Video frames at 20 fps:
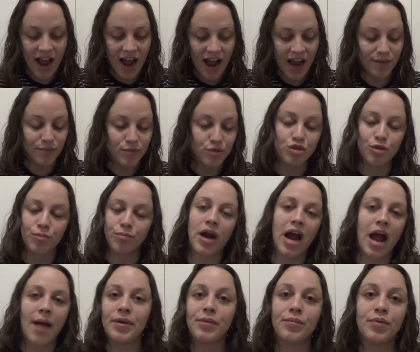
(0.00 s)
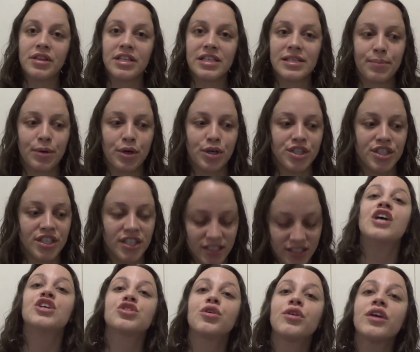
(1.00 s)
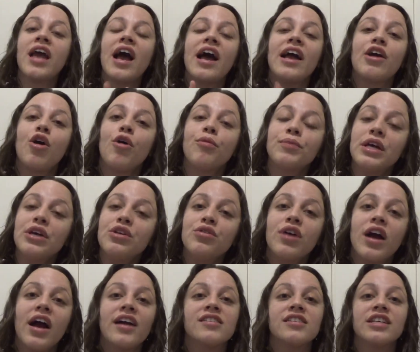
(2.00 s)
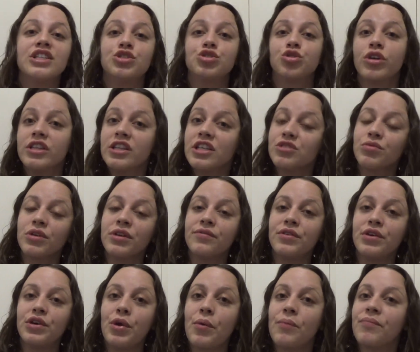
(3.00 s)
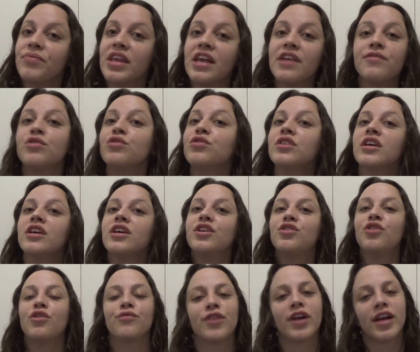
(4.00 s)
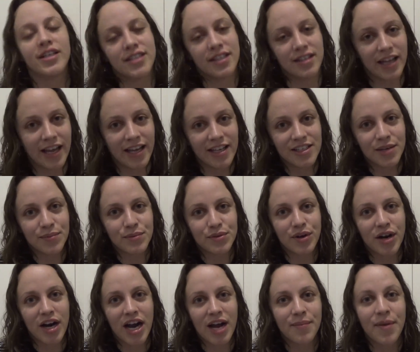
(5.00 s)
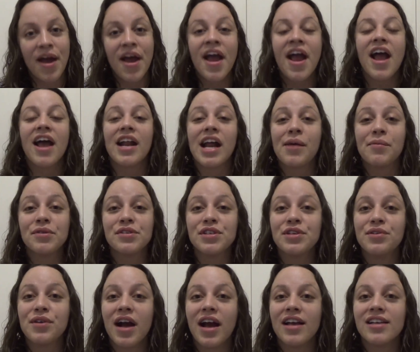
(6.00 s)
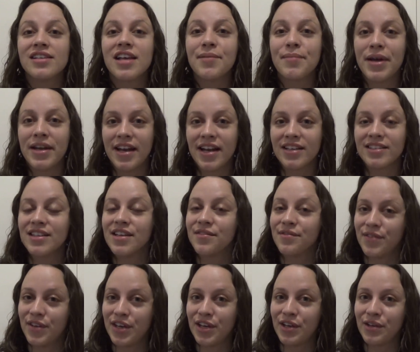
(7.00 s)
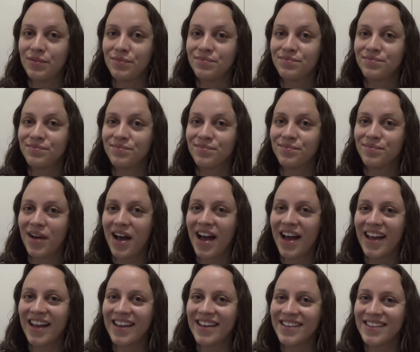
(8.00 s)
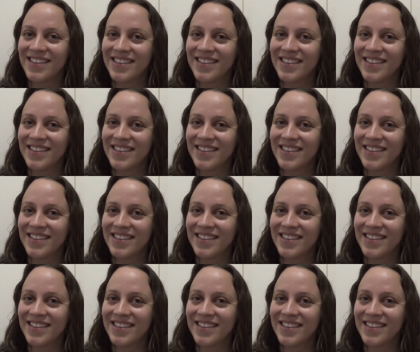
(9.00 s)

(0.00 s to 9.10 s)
I am super happy with this purchase. So yeah, I hope that you guys enjoyed this review. If you did, don't forget to like and subscribe, and I will see you guys in my next video. Bye.